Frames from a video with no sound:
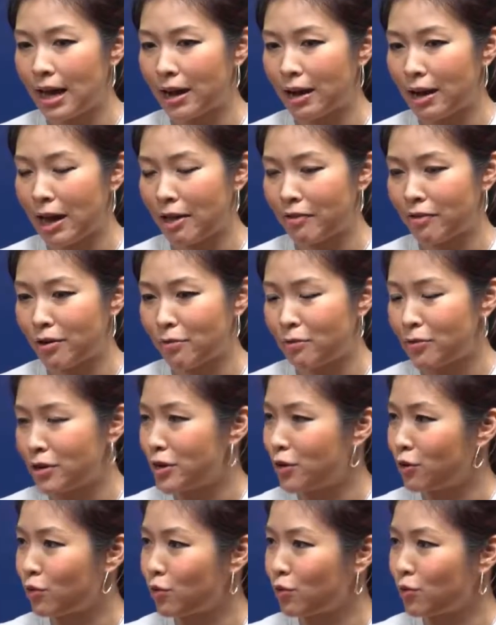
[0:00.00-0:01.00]
And then we need
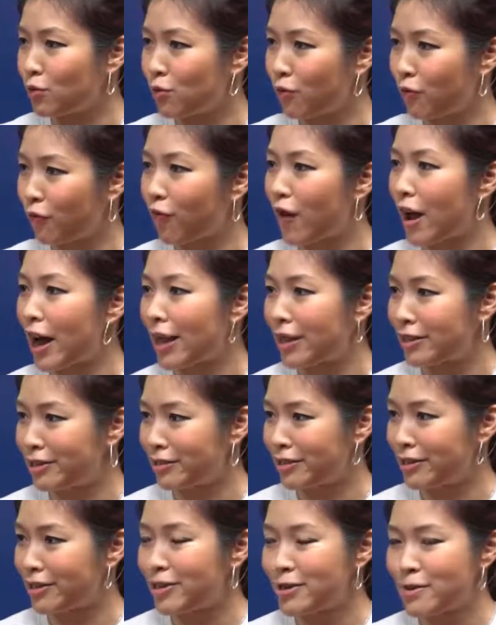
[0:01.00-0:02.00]
to find
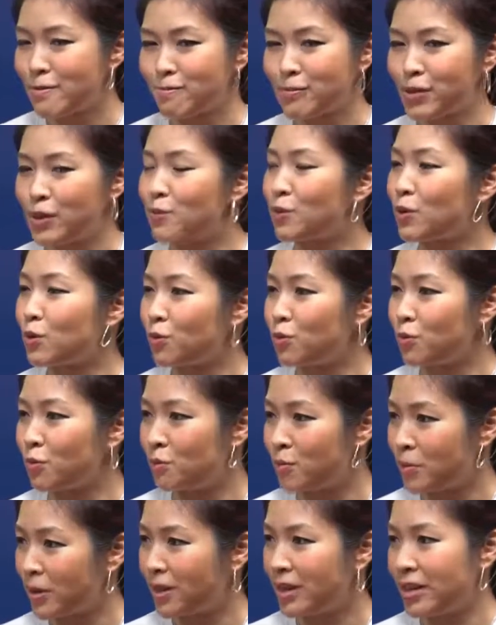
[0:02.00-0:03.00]
people who
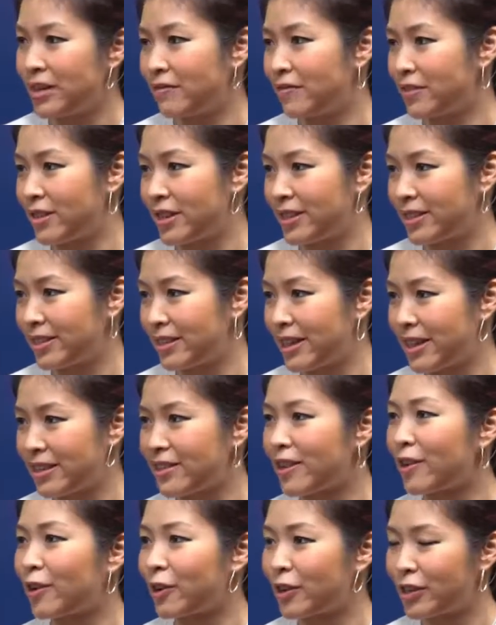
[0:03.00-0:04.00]
believe this in the
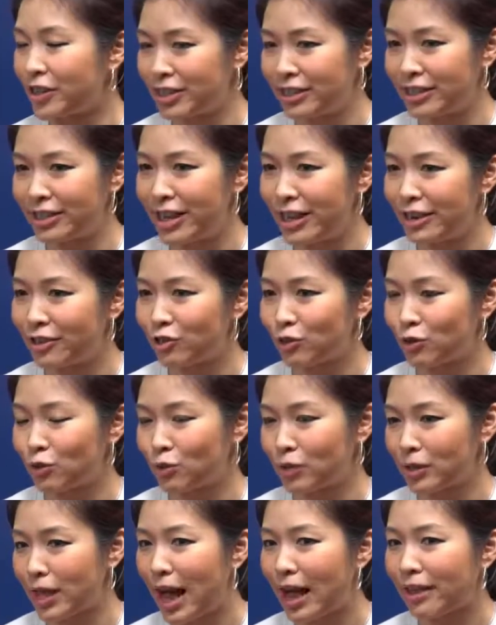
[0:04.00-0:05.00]
early stage. So
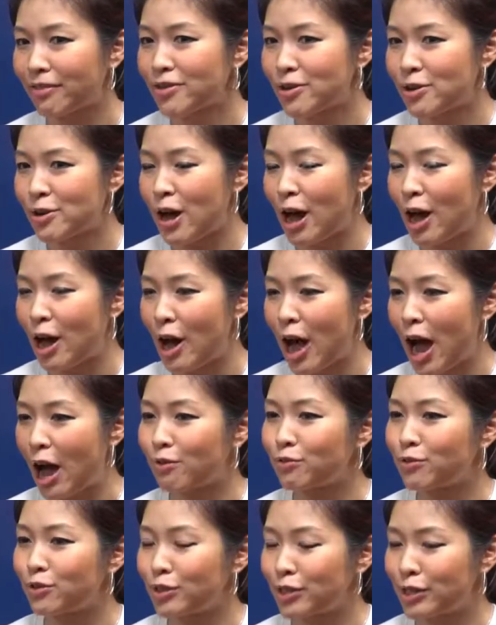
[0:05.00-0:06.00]
that I
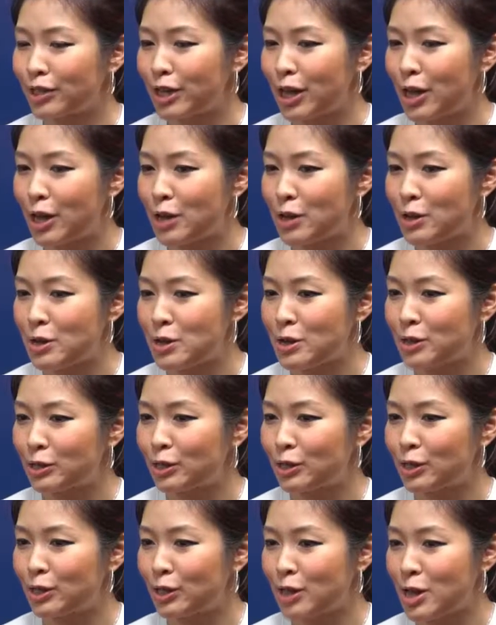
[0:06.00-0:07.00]
would just say is
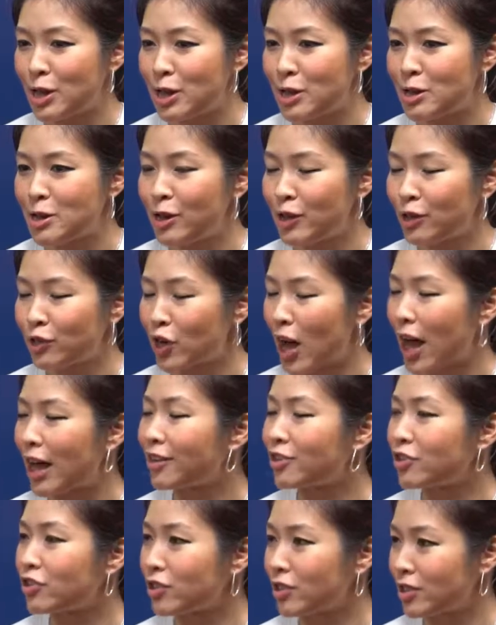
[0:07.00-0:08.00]
the
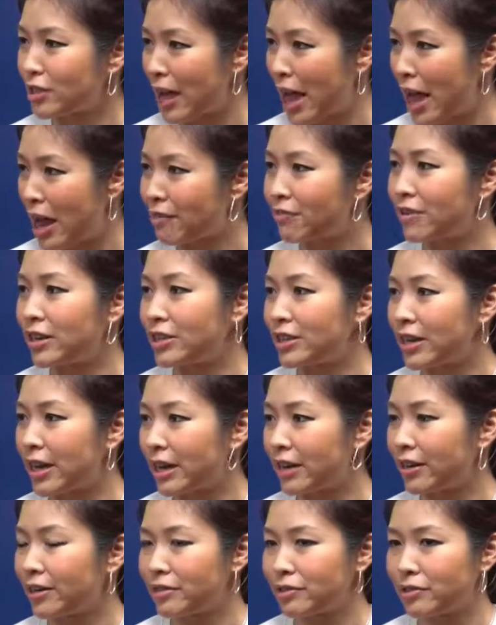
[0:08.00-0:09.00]
challenges every day,
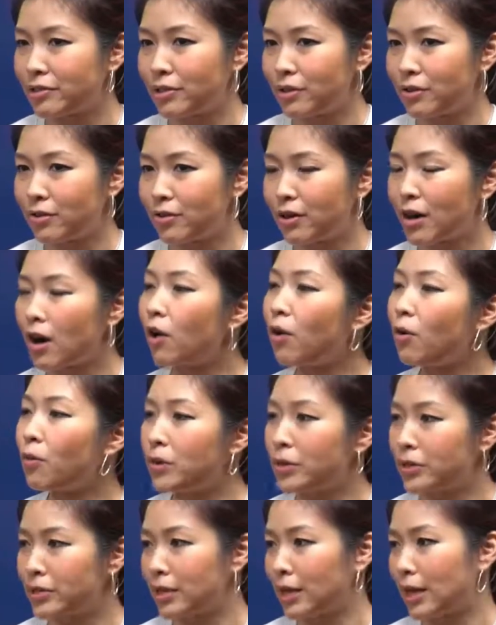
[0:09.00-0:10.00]
because you're
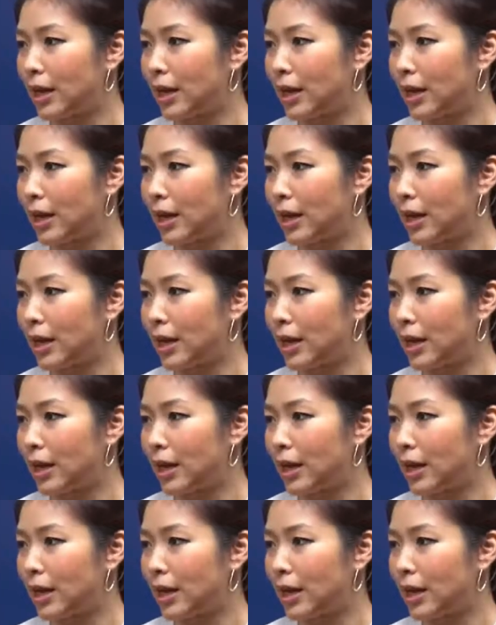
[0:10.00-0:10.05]
always